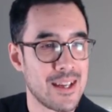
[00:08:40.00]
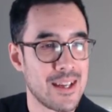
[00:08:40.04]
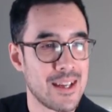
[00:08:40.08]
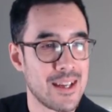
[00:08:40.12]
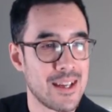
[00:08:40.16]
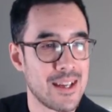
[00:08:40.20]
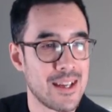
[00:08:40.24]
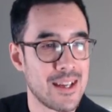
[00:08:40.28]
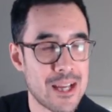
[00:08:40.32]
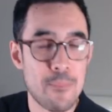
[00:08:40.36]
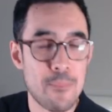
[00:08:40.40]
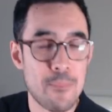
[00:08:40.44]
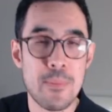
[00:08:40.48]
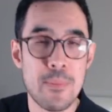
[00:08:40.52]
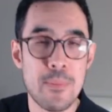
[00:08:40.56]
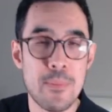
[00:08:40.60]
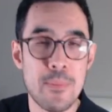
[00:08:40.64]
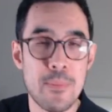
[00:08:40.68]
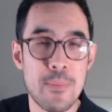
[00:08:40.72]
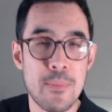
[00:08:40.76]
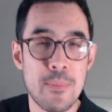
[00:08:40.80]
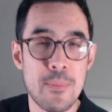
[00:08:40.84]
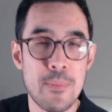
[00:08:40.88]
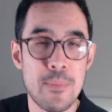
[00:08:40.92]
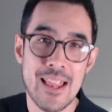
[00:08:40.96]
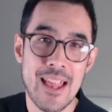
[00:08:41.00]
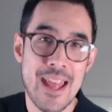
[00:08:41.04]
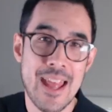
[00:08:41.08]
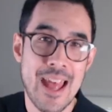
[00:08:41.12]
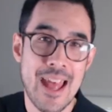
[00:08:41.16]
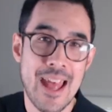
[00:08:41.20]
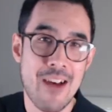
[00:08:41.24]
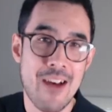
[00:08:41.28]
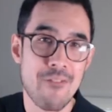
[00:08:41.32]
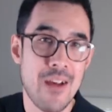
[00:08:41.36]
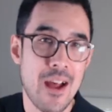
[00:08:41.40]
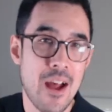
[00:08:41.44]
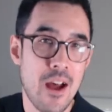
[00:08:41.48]
typically they
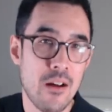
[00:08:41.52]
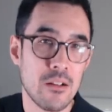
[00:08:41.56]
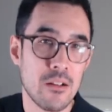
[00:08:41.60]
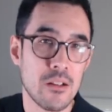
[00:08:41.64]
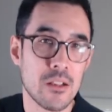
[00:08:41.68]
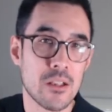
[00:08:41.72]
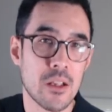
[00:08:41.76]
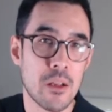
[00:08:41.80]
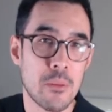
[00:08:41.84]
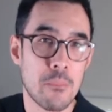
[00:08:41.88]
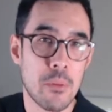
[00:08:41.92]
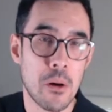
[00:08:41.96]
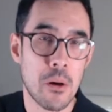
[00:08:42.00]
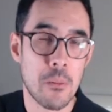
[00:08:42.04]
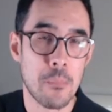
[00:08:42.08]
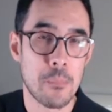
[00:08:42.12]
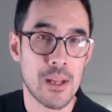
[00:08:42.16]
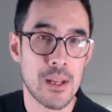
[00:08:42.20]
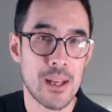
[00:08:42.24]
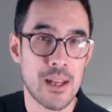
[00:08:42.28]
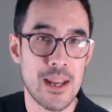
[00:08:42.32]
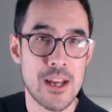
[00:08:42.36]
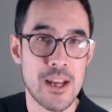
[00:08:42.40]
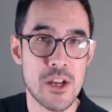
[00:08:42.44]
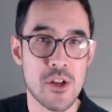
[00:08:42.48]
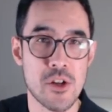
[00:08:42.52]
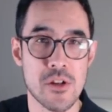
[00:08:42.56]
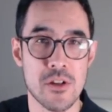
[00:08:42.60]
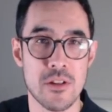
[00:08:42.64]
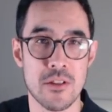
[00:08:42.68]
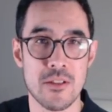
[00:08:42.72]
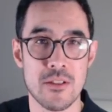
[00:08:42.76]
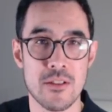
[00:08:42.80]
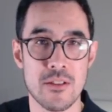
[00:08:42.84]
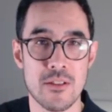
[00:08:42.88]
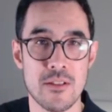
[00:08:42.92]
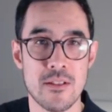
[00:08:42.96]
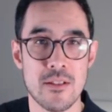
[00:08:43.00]
have elder
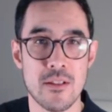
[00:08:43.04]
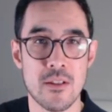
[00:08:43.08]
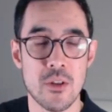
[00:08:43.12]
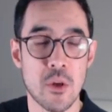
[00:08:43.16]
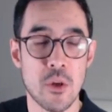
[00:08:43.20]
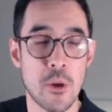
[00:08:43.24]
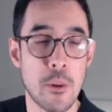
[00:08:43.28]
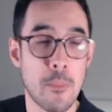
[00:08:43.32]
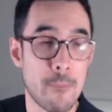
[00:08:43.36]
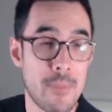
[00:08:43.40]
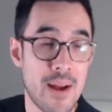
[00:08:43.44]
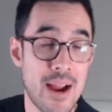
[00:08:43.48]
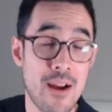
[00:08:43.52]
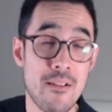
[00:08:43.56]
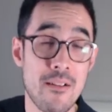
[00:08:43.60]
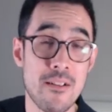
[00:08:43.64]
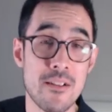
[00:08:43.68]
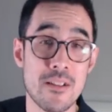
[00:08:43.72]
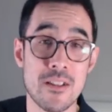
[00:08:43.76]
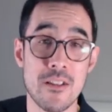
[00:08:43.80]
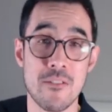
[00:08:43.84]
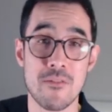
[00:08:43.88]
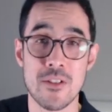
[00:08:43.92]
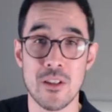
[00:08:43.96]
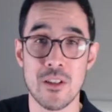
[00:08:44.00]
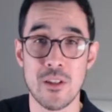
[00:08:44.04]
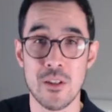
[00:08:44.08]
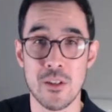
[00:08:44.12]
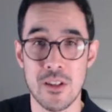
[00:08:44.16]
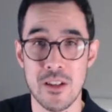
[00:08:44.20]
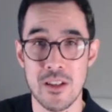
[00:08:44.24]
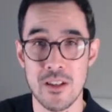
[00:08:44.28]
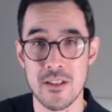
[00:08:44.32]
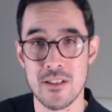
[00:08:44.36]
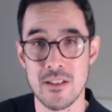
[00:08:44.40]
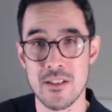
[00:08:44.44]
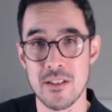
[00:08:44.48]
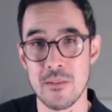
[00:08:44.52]
populations comparative to
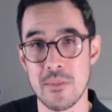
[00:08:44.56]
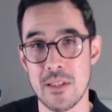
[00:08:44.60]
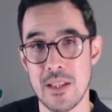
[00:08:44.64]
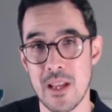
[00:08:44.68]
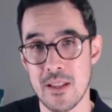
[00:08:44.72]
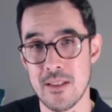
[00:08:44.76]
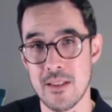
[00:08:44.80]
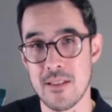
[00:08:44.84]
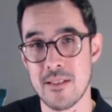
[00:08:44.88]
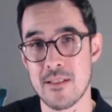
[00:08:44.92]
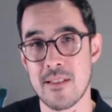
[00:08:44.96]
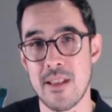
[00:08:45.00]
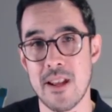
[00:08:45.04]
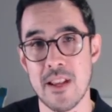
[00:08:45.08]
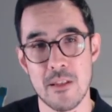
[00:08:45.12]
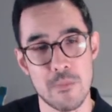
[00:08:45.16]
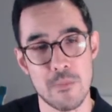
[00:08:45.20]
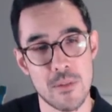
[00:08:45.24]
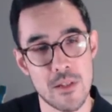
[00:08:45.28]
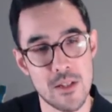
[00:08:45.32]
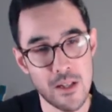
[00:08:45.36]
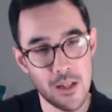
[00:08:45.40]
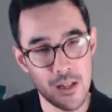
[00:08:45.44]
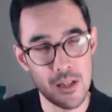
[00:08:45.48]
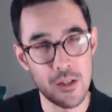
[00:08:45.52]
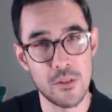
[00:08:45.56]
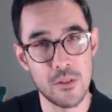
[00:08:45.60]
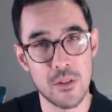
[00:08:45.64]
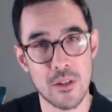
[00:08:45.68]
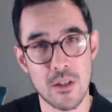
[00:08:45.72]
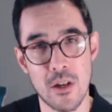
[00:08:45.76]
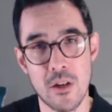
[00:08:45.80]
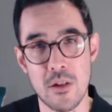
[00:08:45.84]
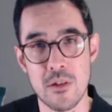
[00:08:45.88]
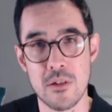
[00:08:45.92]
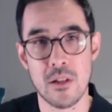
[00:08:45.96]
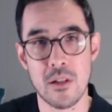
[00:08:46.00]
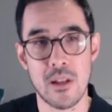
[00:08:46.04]
looking at some of the other states, particularly on the
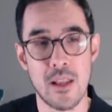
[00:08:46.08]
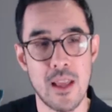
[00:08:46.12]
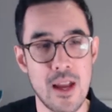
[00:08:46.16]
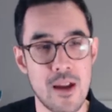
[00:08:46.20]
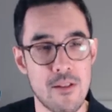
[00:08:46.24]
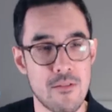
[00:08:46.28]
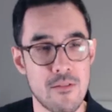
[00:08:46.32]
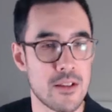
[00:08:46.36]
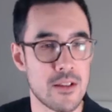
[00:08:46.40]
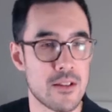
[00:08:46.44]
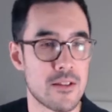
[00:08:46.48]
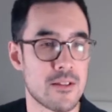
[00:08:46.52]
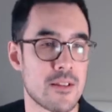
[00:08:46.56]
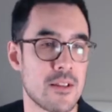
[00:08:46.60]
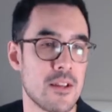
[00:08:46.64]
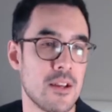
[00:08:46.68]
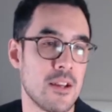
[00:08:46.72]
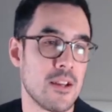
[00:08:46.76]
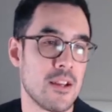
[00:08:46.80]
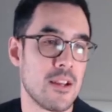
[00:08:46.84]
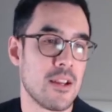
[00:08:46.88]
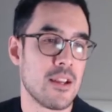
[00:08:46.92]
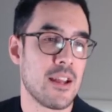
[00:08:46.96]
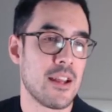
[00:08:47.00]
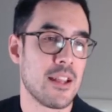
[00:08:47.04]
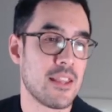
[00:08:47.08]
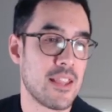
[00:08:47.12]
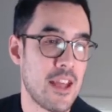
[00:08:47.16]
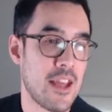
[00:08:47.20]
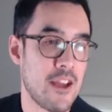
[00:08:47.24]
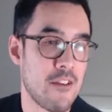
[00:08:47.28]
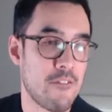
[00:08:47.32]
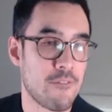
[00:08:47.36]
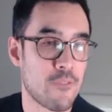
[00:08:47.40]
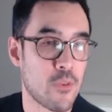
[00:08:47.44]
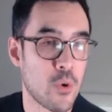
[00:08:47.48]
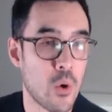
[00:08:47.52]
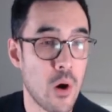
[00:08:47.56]
coastal areas, and
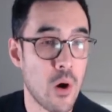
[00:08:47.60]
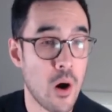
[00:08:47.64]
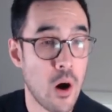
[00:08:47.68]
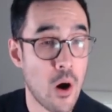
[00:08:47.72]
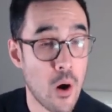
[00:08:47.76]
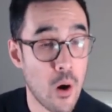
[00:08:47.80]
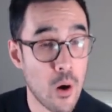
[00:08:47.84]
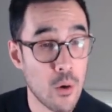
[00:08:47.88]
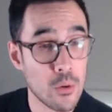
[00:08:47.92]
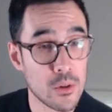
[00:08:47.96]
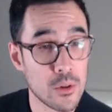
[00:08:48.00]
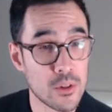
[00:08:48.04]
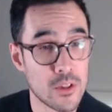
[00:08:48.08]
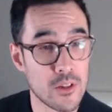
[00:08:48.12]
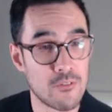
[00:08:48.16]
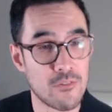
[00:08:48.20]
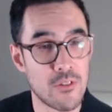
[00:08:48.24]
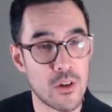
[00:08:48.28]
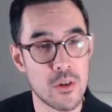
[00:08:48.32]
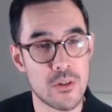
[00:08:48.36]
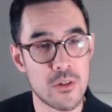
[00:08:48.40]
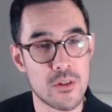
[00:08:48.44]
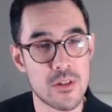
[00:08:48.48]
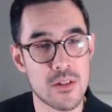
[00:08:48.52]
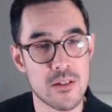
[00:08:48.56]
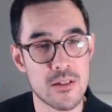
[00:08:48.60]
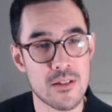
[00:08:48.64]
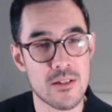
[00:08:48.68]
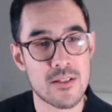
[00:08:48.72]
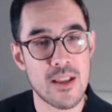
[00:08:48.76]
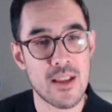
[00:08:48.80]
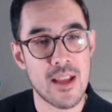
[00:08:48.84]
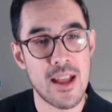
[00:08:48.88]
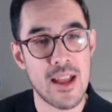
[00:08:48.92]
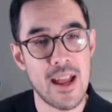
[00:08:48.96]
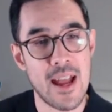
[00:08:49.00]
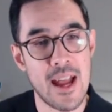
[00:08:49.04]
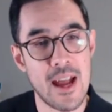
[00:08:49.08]
therefore older
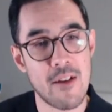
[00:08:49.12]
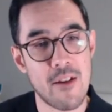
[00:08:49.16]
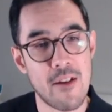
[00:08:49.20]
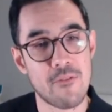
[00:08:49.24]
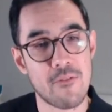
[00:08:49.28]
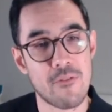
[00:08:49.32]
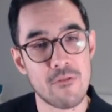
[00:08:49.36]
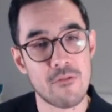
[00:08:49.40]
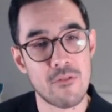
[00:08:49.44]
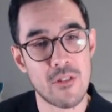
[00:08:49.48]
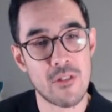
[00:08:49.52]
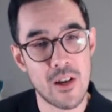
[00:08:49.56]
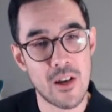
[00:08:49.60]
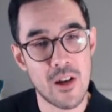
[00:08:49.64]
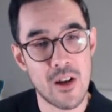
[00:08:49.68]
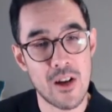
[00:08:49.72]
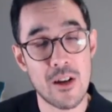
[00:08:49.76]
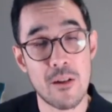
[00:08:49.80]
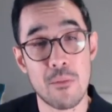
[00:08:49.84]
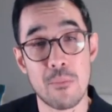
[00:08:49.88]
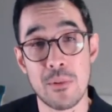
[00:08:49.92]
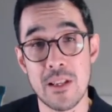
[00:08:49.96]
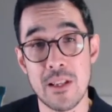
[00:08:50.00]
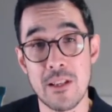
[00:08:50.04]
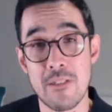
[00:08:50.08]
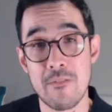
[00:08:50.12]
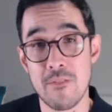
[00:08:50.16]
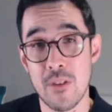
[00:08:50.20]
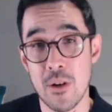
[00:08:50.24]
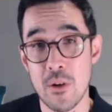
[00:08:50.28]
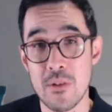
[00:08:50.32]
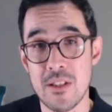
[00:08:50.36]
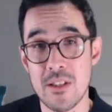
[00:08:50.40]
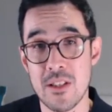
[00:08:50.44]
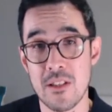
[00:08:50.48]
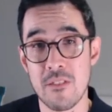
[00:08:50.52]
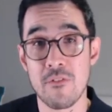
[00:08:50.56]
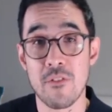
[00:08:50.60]
voters have reliably
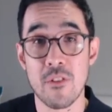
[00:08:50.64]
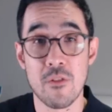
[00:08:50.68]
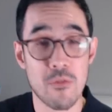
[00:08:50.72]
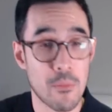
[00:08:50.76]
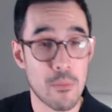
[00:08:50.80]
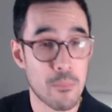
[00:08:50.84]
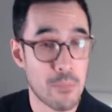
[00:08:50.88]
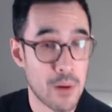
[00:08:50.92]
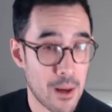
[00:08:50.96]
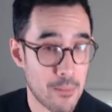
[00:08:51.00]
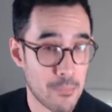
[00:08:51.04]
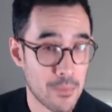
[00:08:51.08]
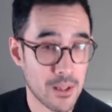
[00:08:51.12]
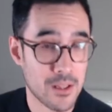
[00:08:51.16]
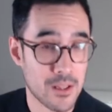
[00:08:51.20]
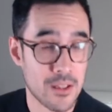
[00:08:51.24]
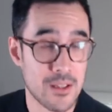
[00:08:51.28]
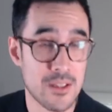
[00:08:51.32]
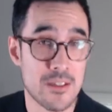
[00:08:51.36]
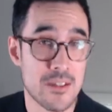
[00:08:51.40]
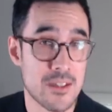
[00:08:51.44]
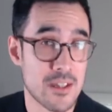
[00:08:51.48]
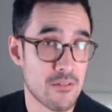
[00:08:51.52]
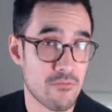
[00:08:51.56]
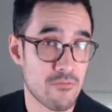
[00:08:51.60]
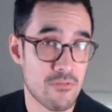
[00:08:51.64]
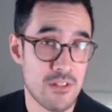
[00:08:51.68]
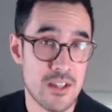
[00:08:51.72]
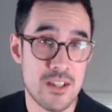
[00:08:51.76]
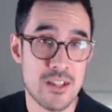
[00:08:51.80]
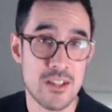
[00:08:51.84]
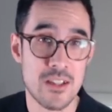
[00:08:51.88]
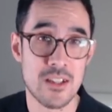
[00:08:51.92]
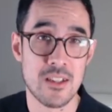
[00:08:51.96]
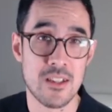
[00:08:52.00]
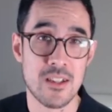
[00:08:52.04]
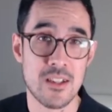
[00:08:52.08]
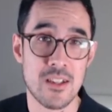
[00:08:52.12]
voted for Republicans in
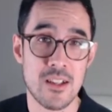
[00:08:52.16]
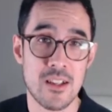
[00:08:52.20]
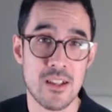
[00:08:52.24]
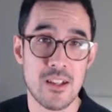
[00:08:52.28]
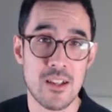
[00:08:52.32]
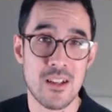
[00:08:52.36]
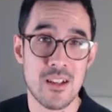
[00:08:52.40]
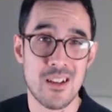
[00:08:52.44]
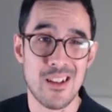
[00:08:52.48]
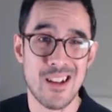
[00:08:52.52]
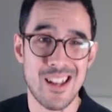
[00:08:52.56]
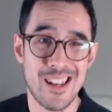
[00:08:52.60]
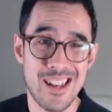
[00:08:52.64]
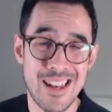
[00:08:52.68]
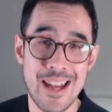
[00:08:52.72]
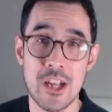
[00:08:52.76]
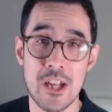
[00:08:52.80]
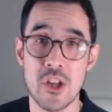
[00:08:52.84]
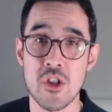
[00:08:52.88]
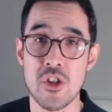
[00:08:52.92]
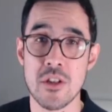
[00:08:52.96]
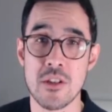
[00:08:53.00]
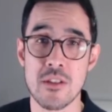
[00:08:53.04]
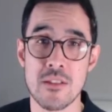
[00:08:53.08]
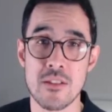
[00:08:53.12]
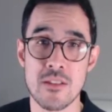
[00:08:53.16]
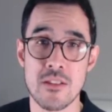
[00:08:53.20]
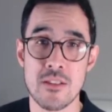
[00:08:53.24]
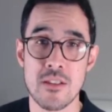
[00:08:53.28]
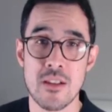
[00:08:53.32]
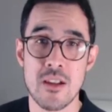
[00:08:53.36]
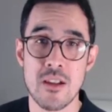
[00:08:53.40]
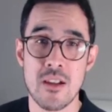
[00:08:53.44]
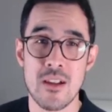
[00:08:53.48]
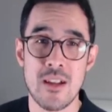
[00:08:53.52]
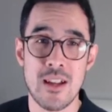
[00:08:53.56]
recent elections.